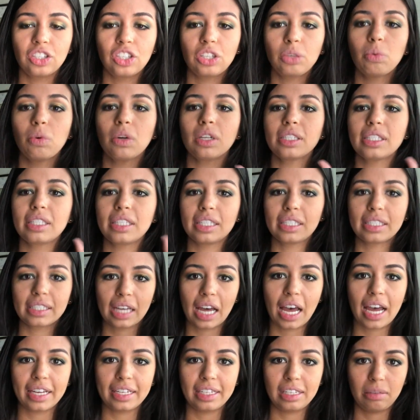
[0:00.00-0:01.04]
She wants this
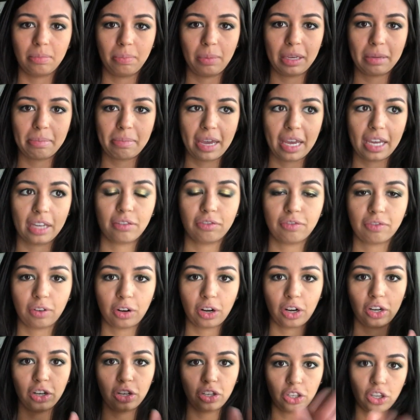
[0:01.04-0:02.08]
guy to be made
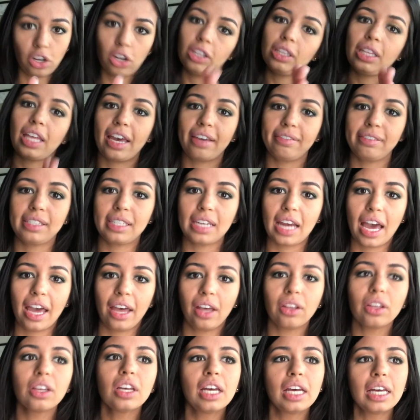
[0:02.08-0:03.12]
for your
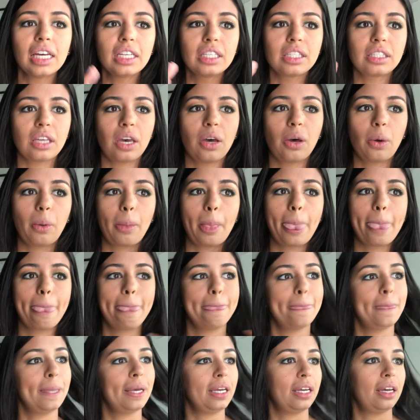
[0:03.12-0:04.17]
lifestyle. So
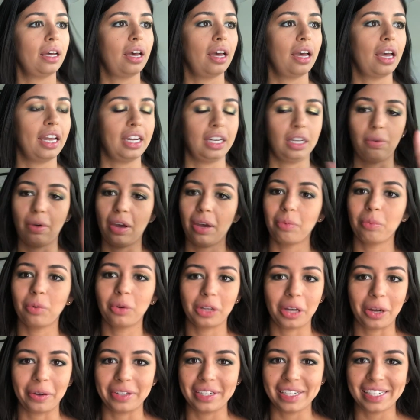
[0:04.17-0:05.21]
anyway, we'll
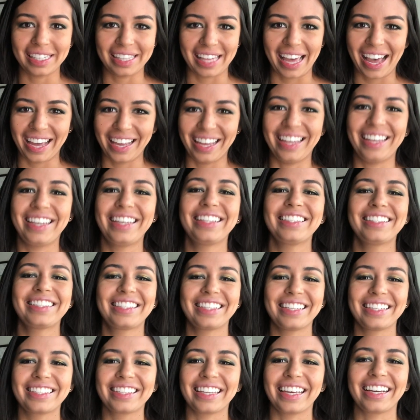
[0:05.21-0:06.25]
go into that.
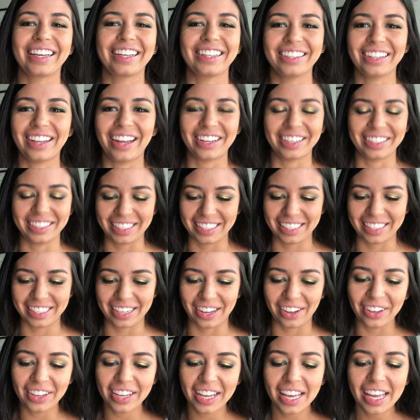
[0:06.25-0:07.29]
It's like a lot of
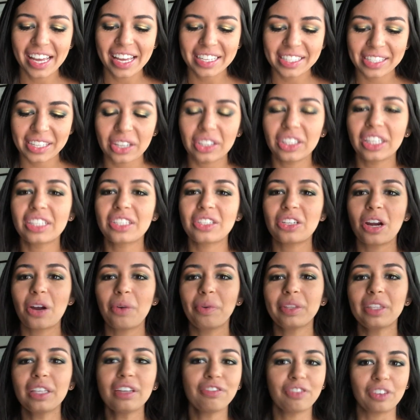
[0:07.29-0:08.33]
detail. So let's start
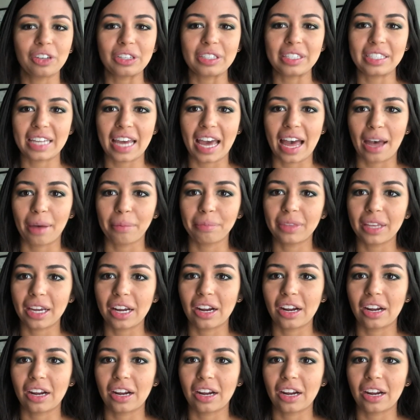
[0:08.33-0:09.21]
with the first tab.